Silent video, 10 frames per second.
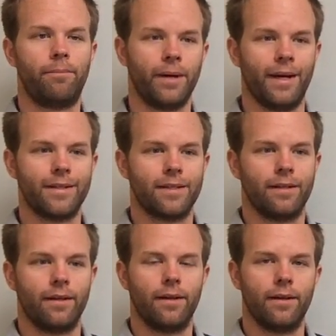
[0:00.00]
But
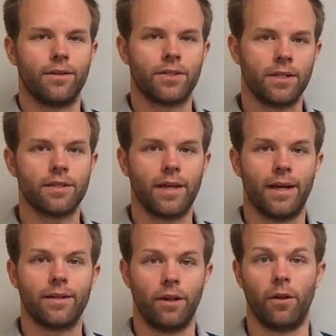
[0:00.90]
since
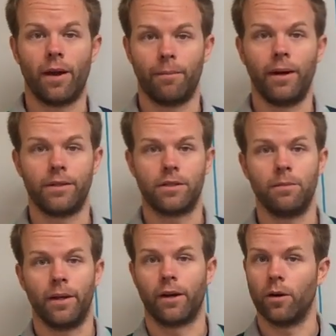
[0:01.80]
that, that might
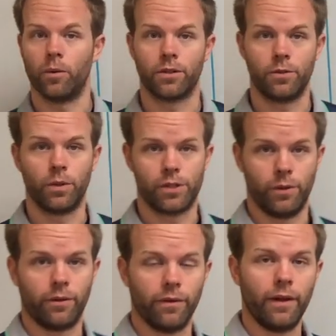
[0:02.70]
seem like, oh, we're
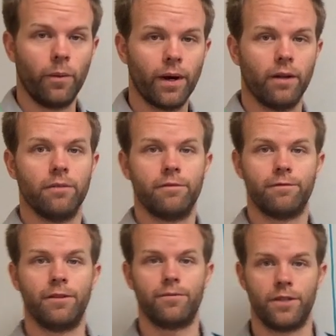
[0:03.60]
doing really well.
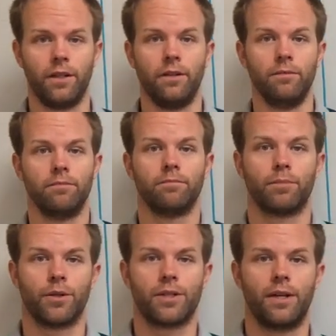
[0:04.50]

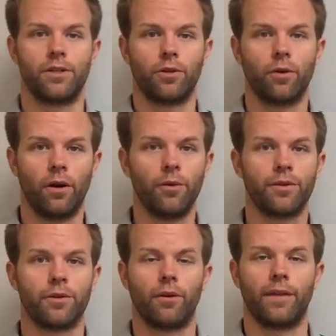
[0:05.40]
15%
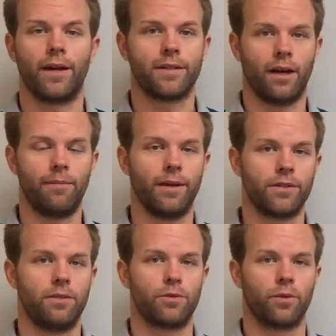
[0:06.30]
growth during that time, that
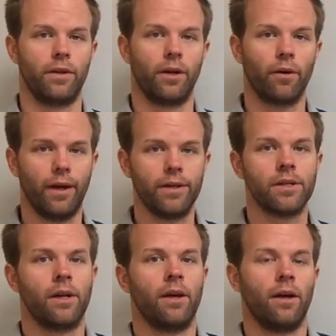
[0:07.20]
seems really great.